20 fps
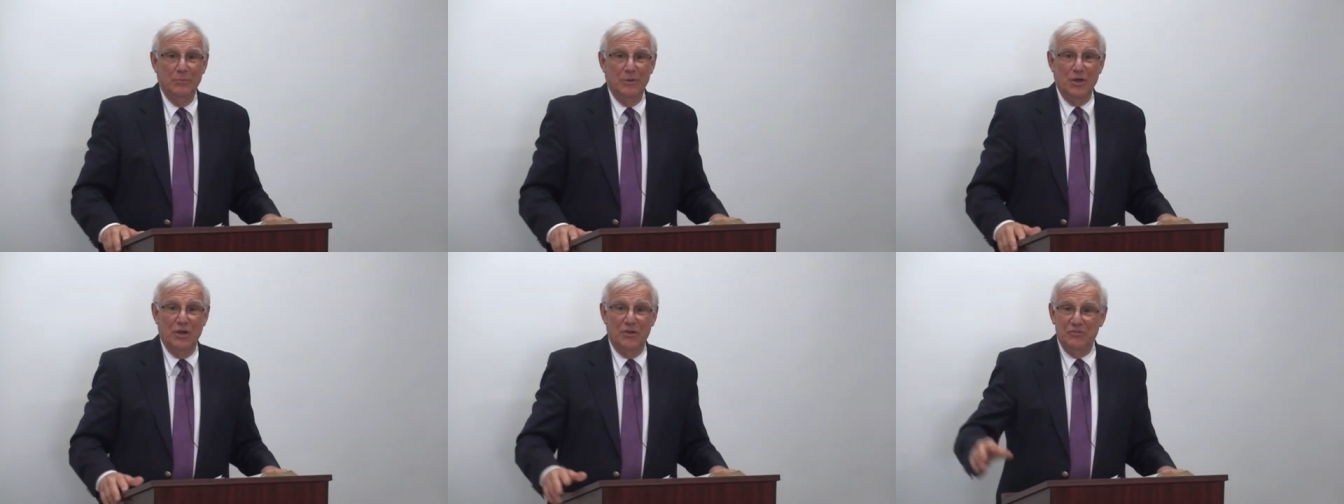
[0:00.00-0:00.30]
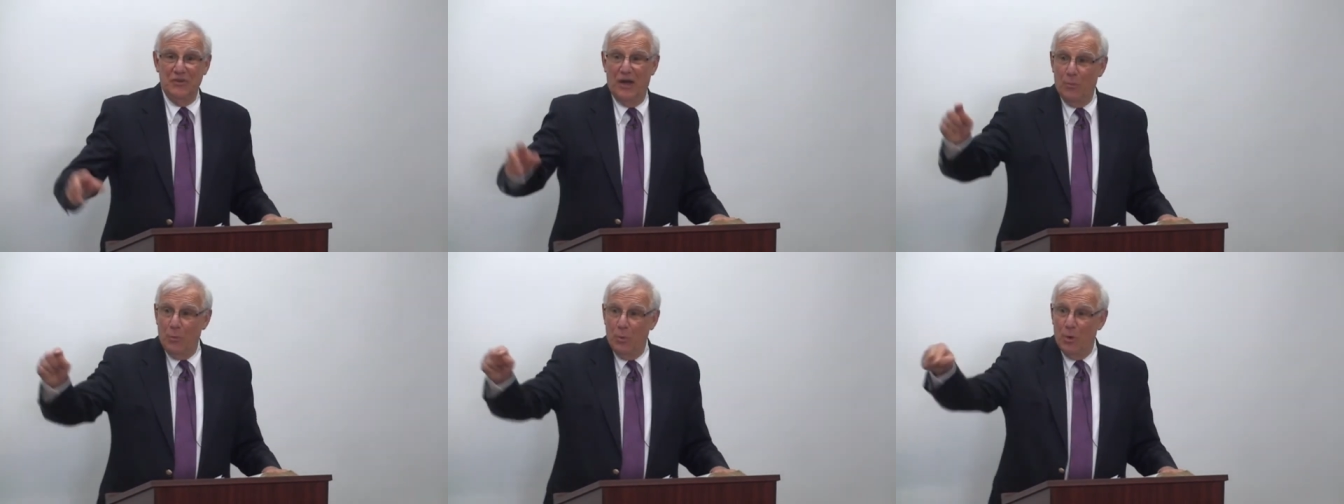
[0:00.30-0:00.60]

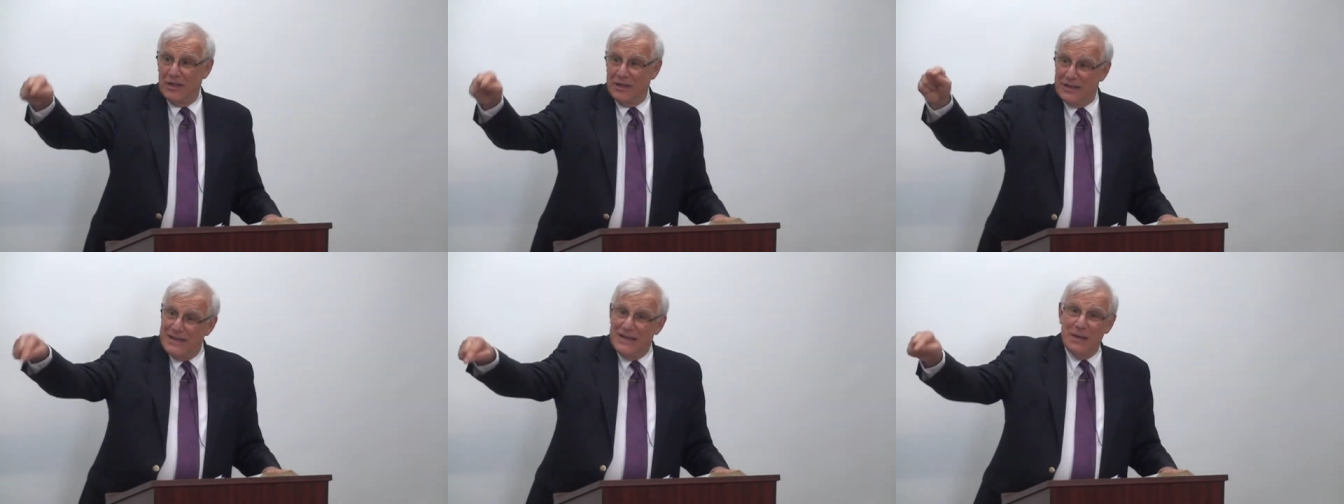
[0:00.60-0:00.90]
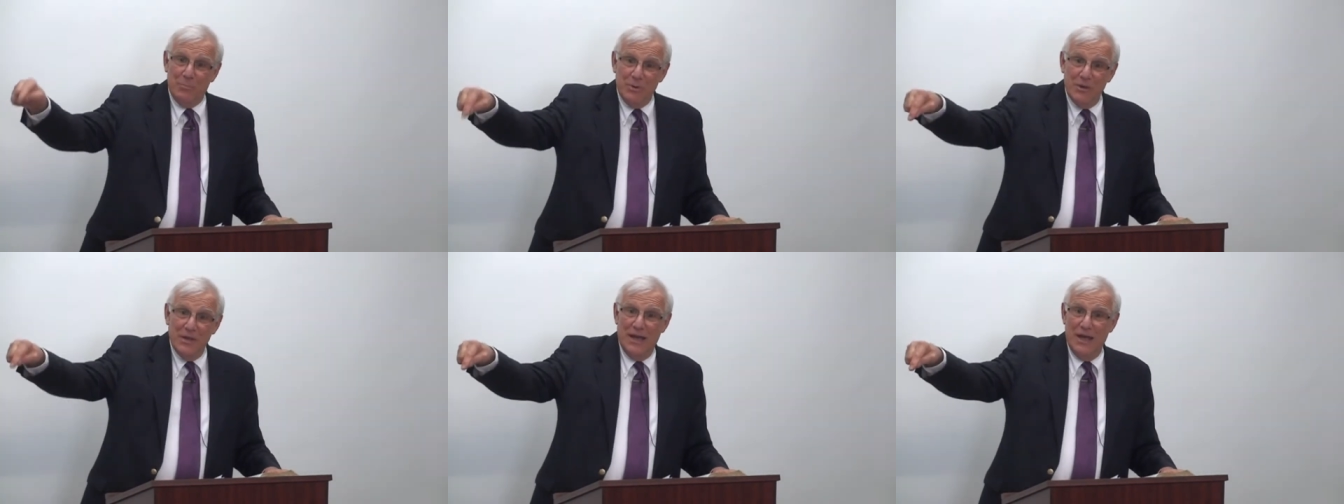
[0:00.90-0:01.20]
because I want to
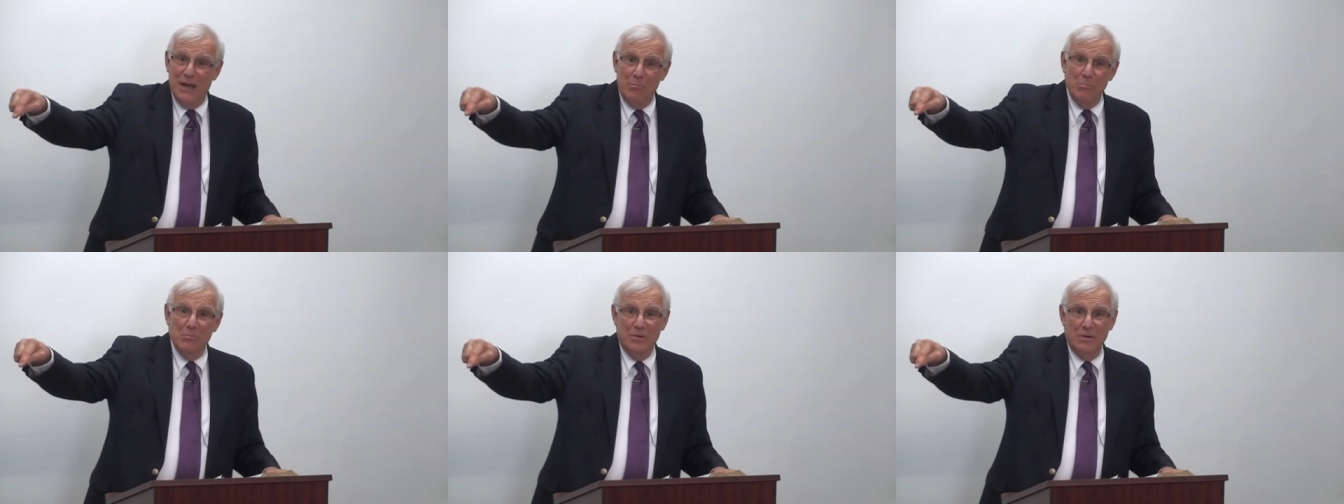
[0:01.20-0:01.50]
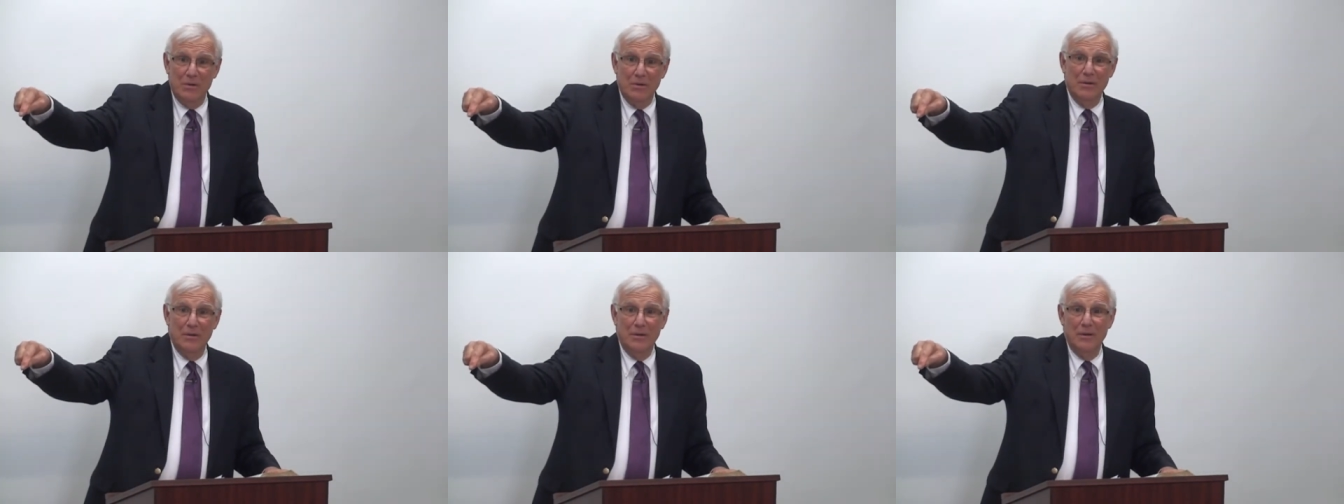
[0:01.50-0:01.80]
keep
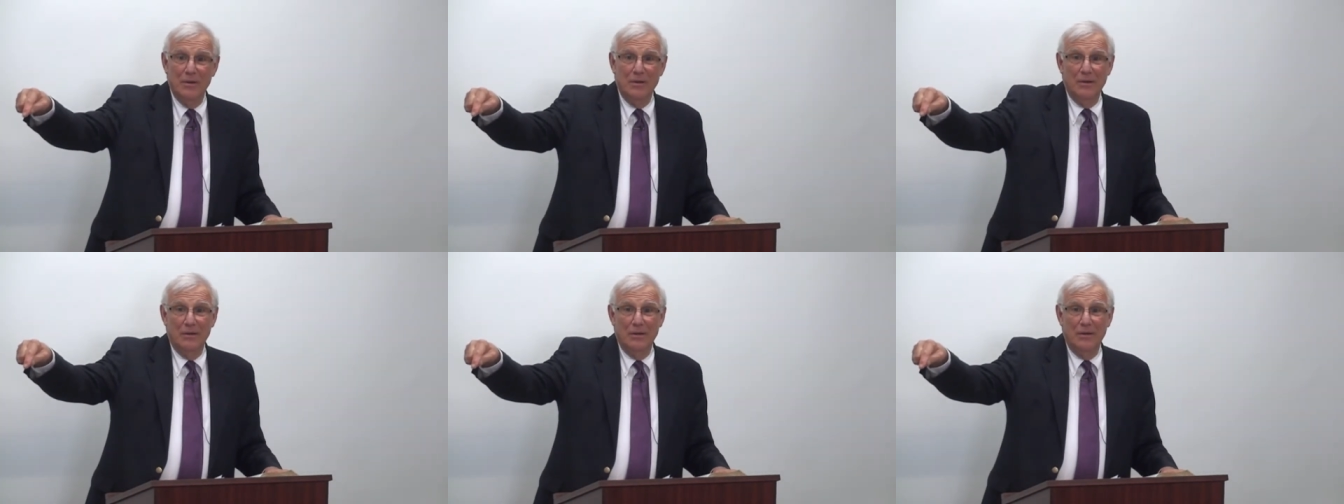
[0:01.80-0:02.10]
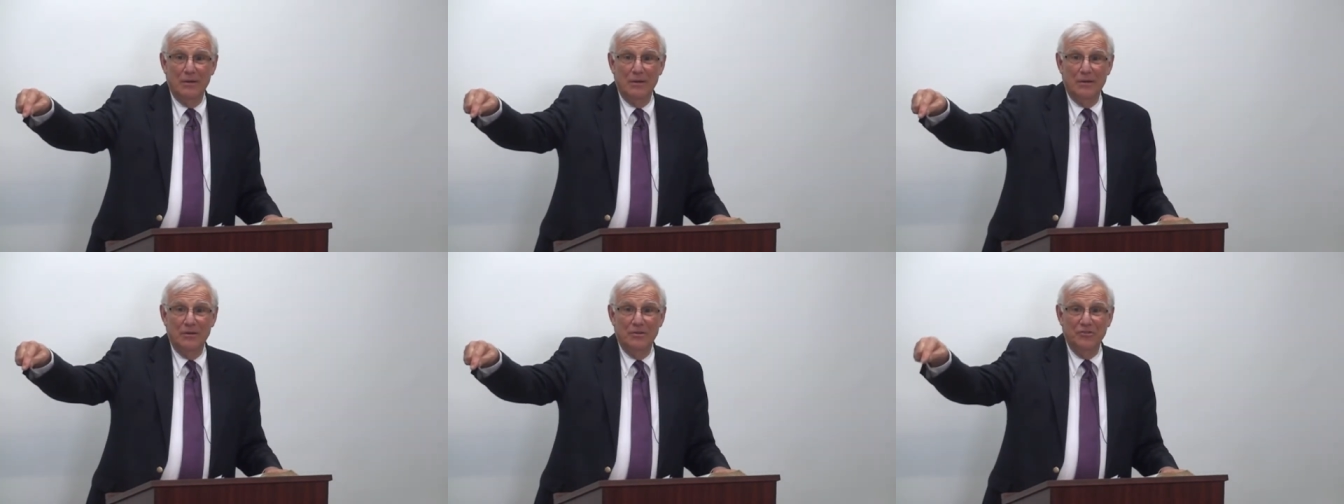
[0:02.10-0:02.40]
him
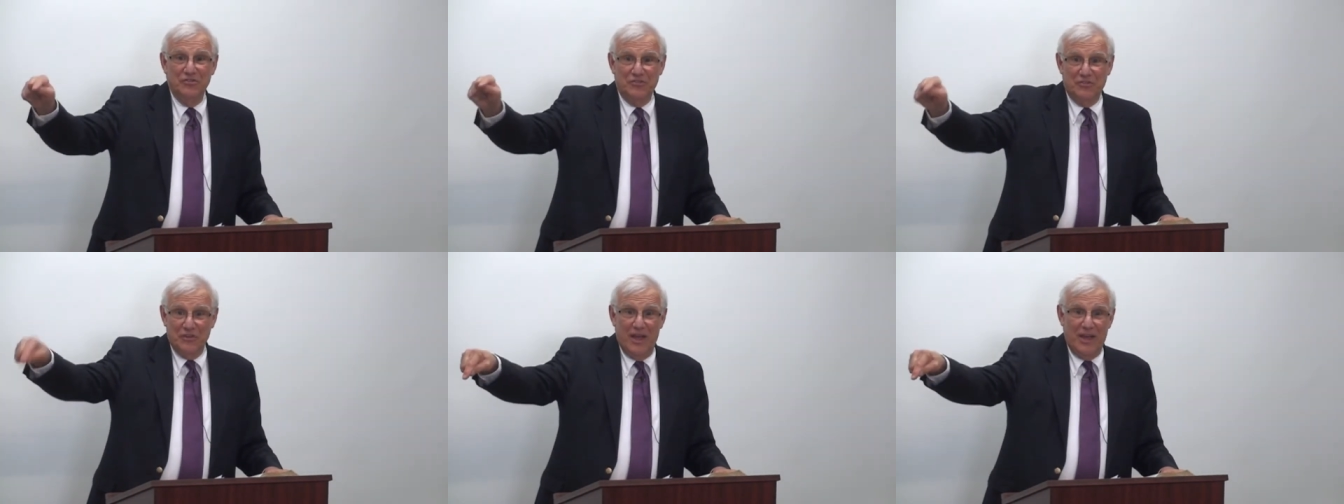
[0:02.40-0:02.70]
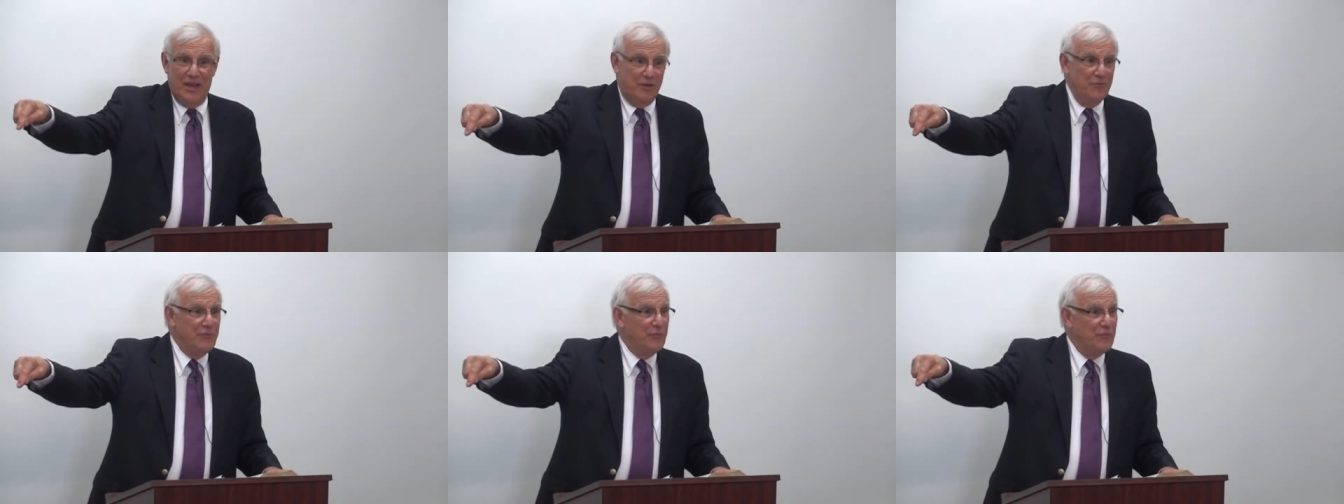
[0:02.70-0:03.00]

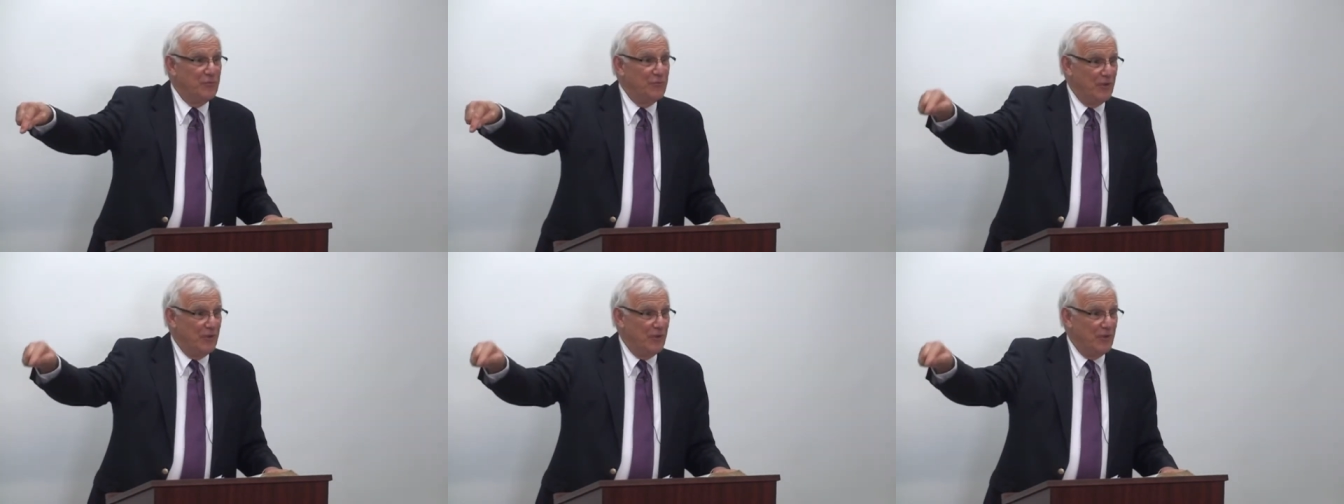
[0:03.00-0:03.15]
safe